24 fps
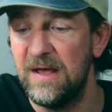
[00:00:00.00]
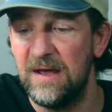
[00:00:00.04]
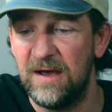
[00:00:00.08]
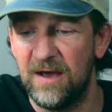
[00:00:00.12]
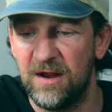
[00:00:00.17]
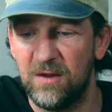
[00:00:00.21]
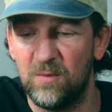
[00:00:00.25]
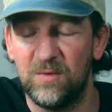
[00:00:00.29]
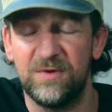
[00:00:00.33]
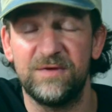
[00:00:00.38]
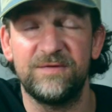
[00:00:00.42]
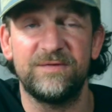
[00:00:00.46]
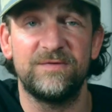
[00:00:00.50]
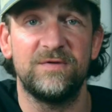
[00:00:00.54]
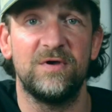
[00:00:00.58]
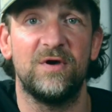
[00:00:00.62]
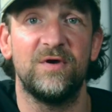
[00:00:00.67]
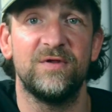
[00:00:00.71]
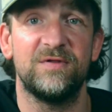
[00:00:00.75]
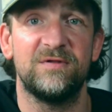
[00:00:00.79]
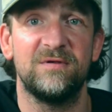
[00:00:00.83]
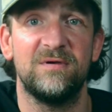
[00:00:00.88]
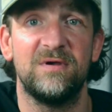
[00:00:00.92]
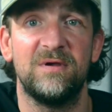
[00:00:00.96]
and I want to
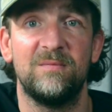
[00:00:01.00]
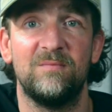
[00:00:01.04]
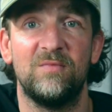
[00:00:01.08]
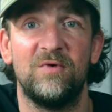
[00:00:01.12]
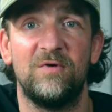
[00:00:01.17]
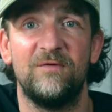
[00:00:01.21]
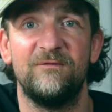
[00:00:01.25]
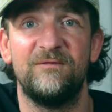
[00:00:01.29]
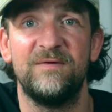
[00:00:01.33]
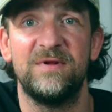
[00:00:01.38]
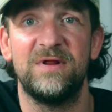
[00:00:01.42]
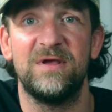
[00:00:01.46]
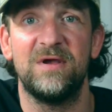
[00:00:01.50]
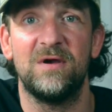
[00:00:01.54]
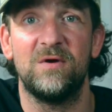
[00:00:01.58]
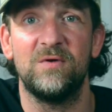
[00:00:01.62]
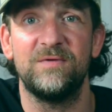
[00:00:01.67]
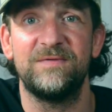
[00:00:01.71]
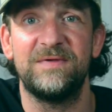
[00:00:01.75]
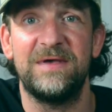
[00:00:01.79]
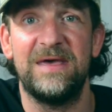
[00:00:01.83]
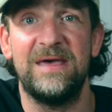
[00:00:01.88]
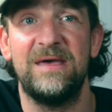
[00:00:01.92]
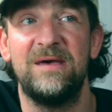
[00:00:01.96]
start doing more
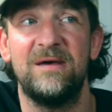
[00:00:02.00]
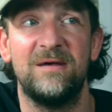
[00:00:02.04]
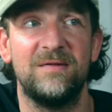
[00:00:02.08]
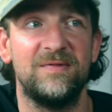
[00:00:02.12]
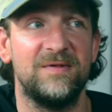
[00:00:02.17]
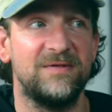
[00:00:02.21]
videos here.